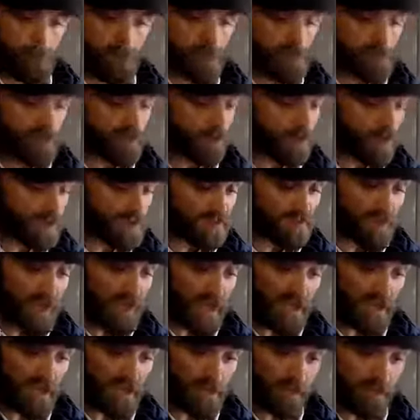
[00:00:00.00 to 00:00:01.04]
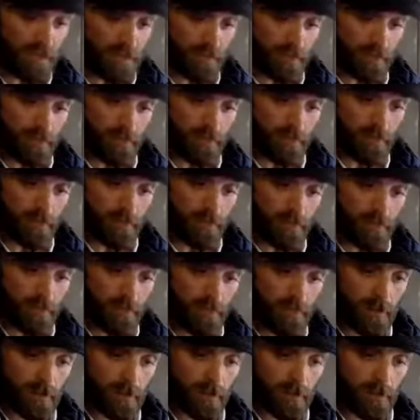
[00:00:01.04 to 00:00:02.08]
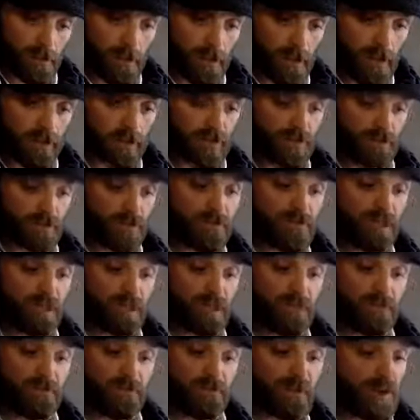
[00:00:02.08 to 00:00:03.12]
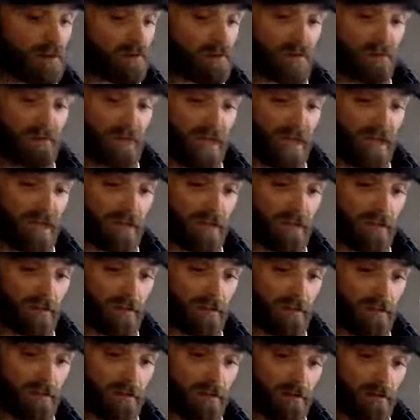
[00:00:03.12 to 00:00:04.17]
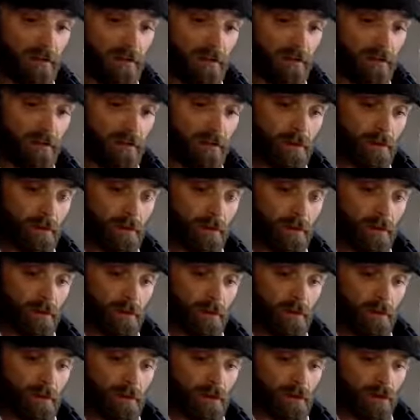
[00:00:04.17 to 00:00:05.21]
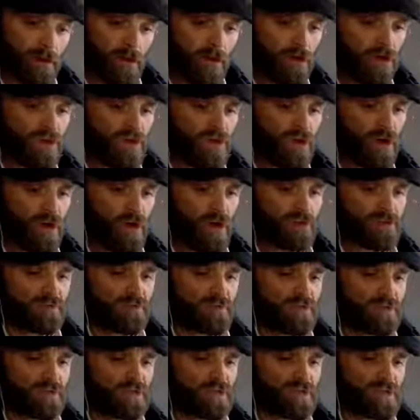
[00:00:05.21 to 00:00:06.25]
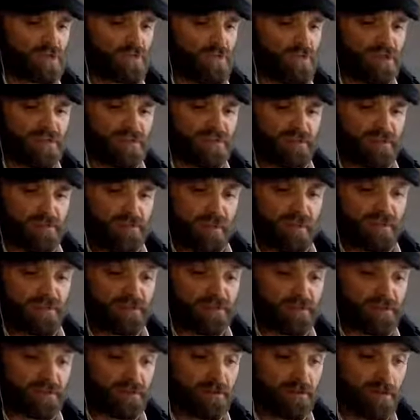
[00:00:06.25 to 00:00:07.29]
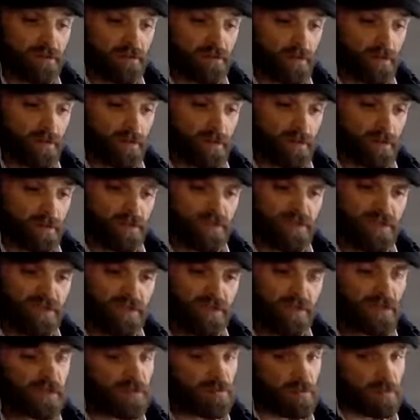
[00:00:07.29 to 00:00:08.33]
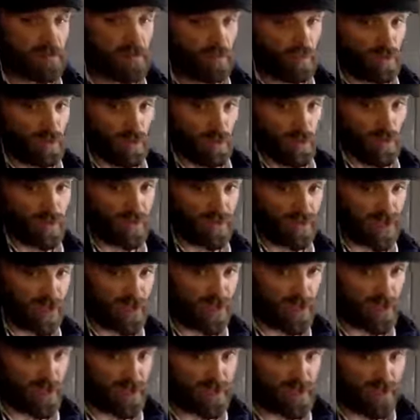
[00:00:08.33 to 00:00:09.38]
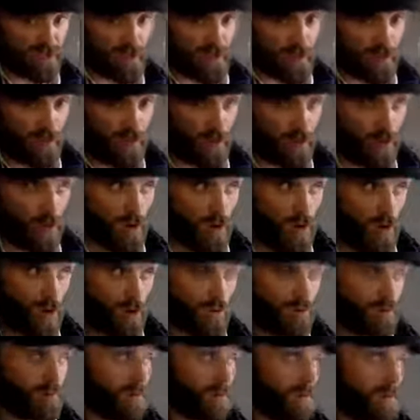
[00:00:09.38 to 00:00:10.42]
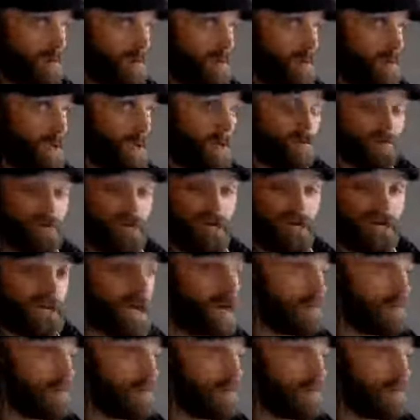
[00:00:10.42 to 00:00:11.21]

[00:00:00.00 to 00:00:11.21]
So what's vague? Insulting is very vague. So is cause for serious offense. Because serious, when you put the word serious in there, whoa, that really